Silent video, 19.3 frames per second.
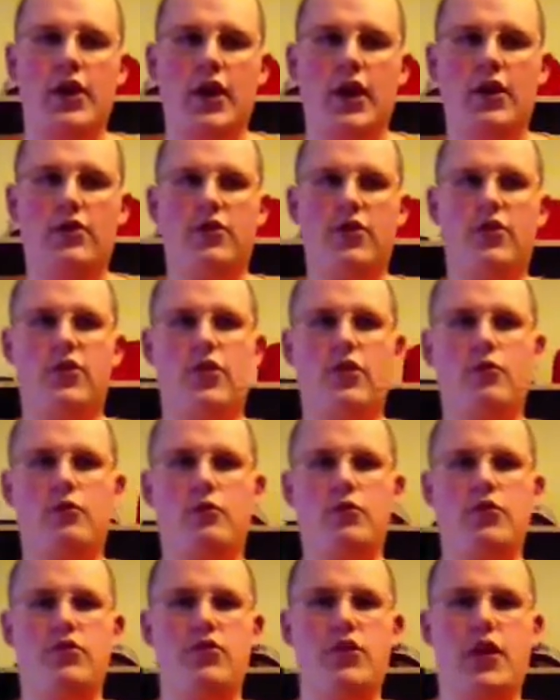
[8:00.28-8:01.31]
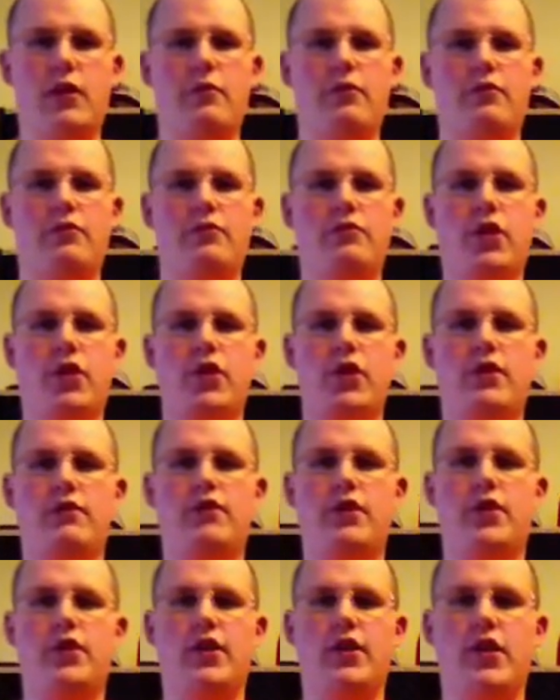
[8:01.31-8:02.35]
it does a good job of telling, if
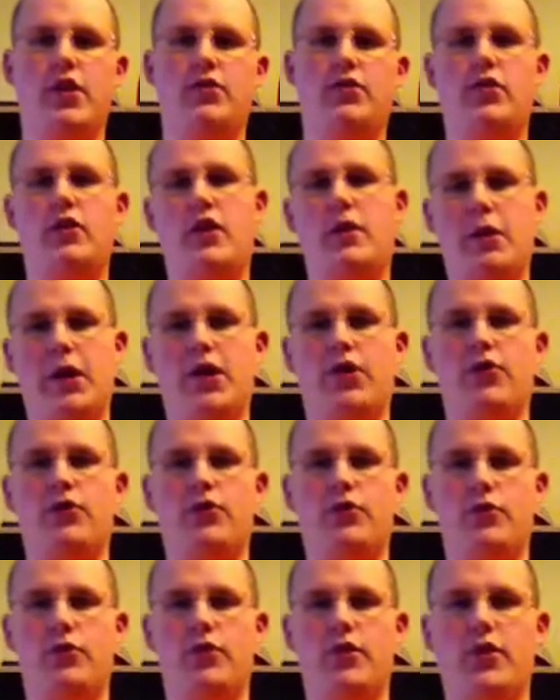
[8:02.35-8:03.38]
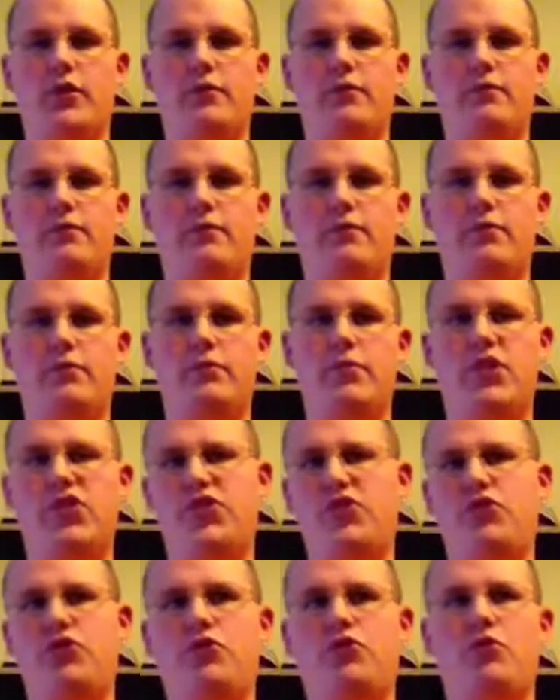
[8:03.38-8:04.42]
nothing else, a minor story. This
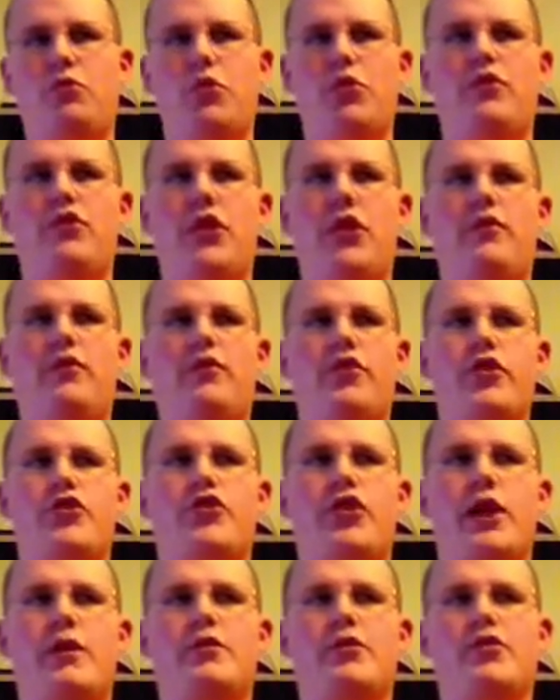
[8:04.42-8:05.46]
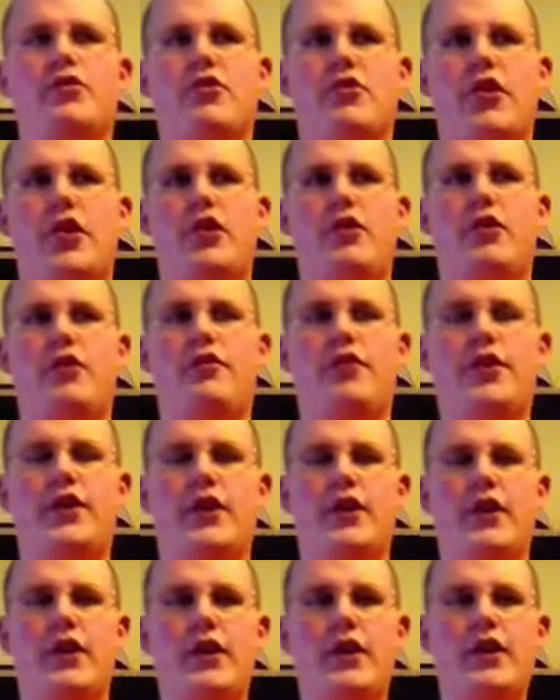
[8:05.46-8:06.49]
is usually what first chapters are done of.
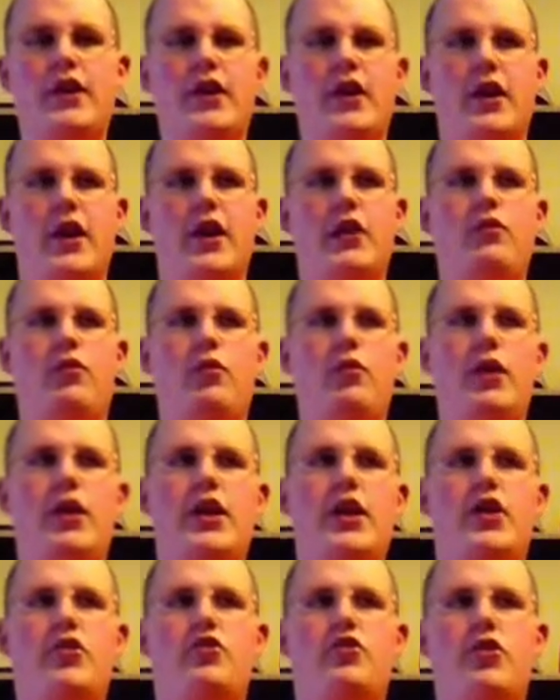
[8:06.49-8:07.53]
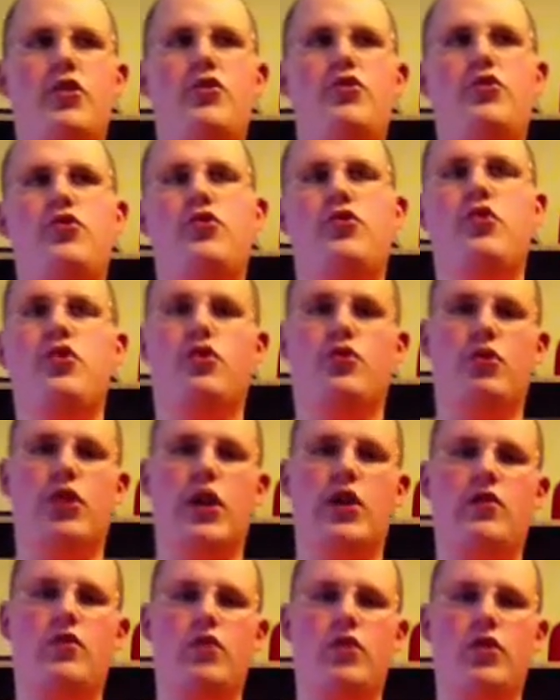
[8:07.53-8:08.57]
Kind of a way to introduce you to this
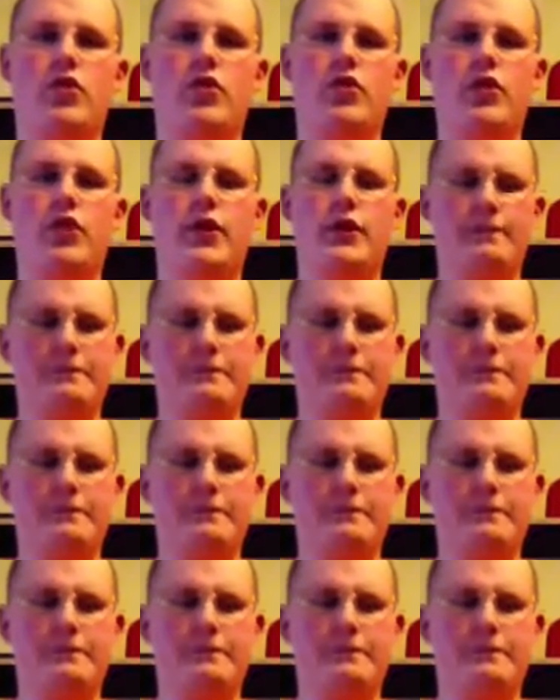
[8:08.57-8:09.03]
kind of world,